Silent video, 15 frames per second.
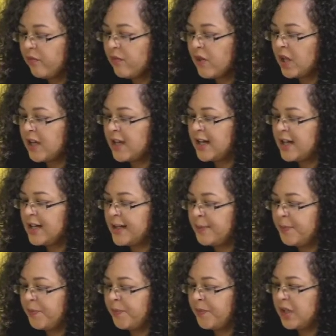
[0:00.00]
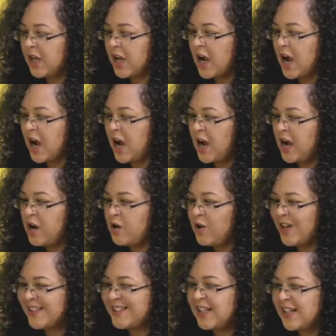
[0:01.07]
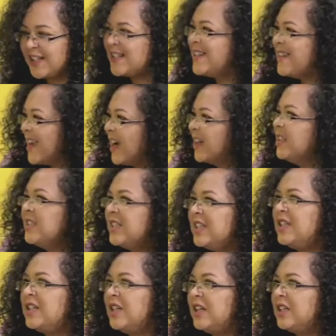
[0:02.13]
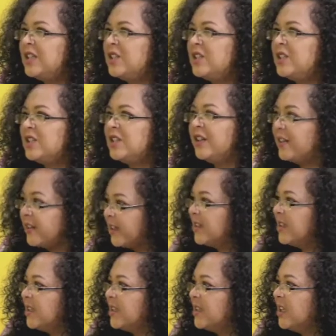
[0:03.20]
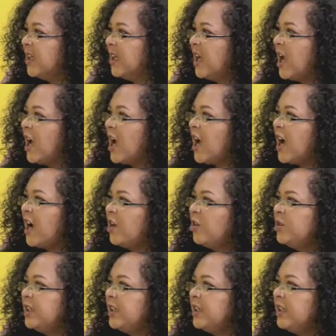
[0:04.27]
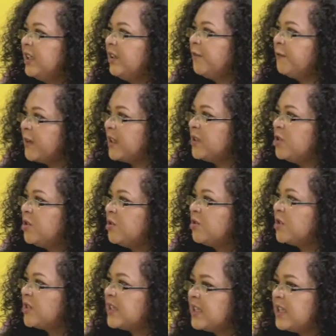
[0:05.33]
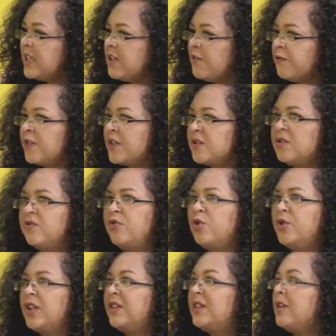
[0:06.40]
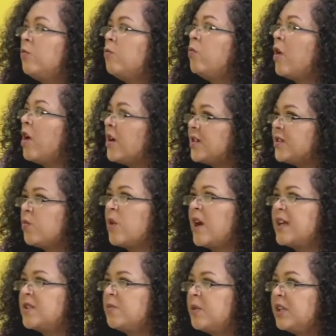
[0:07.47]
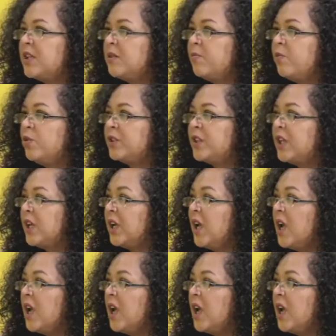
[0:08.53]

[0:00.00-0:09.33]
how, as a young teenage girl, how did it affect you to see, first of all, that there was widespread reporting